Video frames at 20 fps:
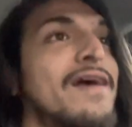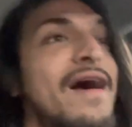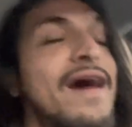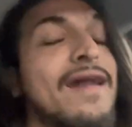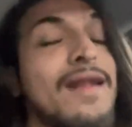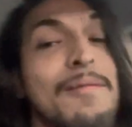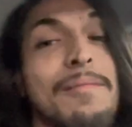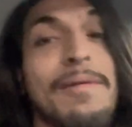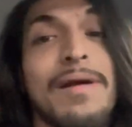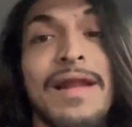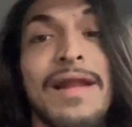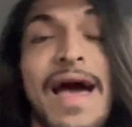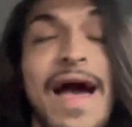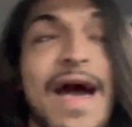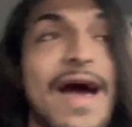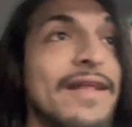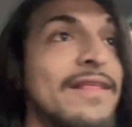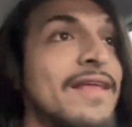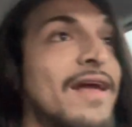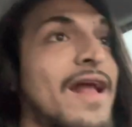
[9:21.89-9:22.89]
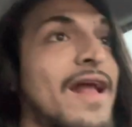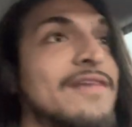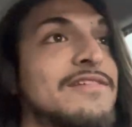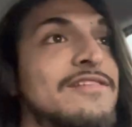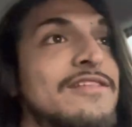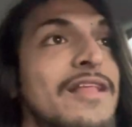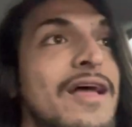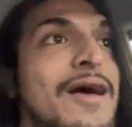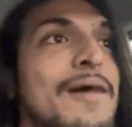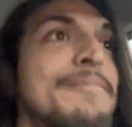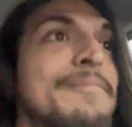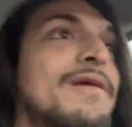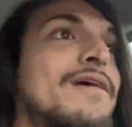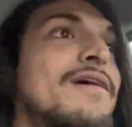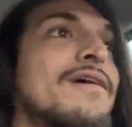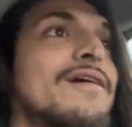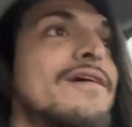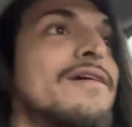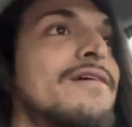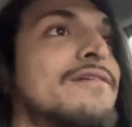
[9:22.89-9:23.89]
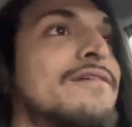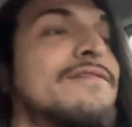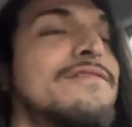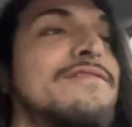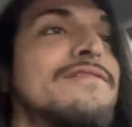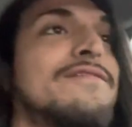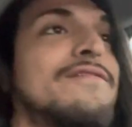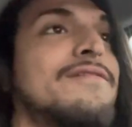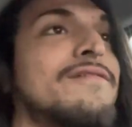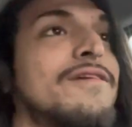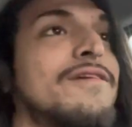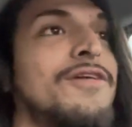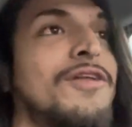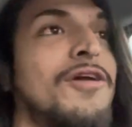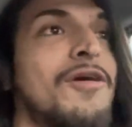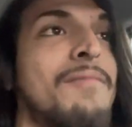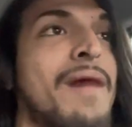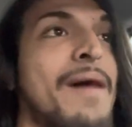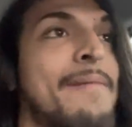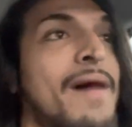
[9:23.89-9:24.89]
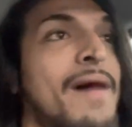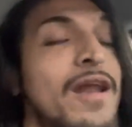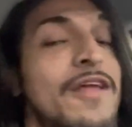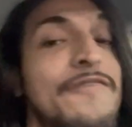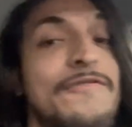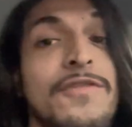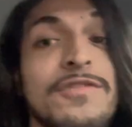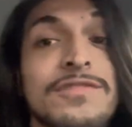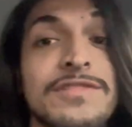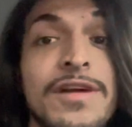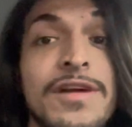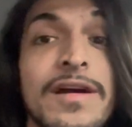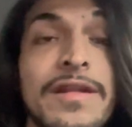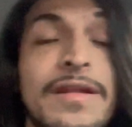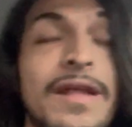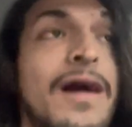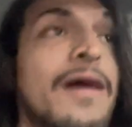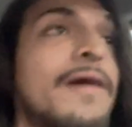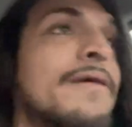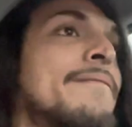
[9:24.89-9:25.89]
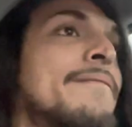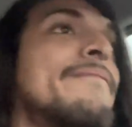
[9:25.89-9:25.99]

And I'm glad that I slept because, you know, my body feels good now.